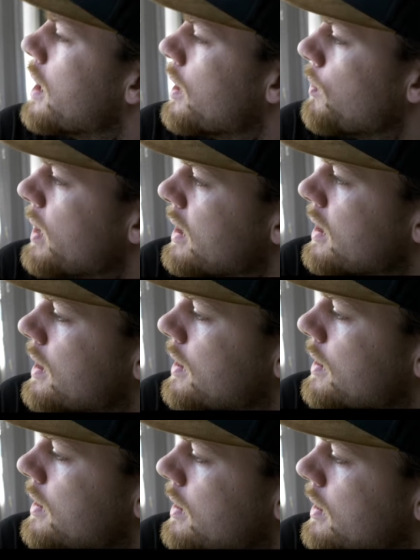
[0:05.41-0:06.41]
that
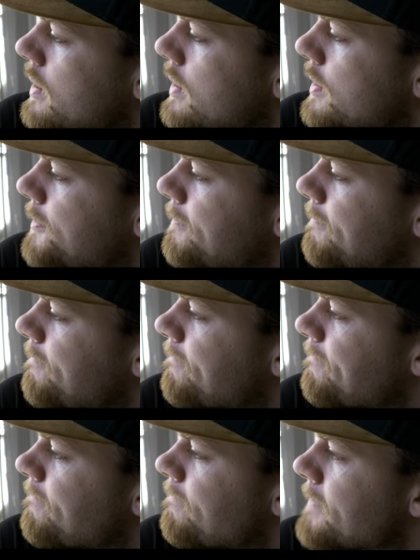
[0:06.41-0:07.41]
week
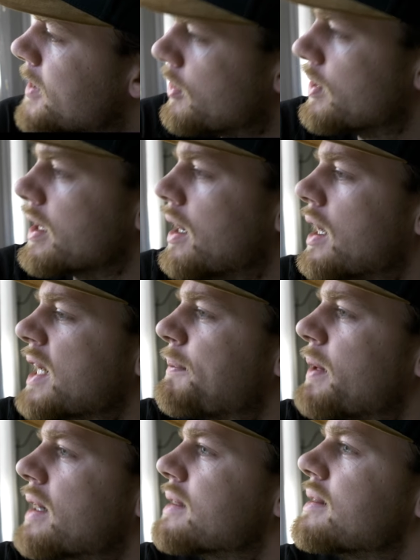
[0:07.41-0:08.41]
during hockey
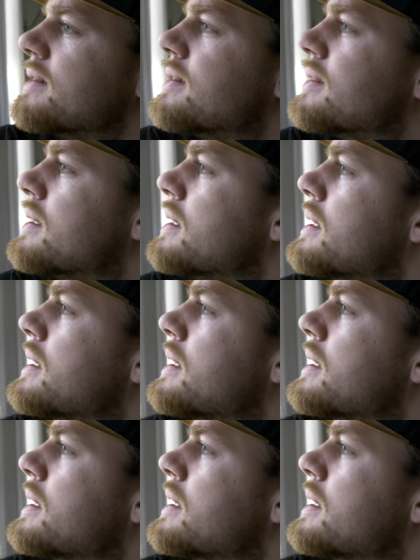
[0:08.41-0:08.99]
practice.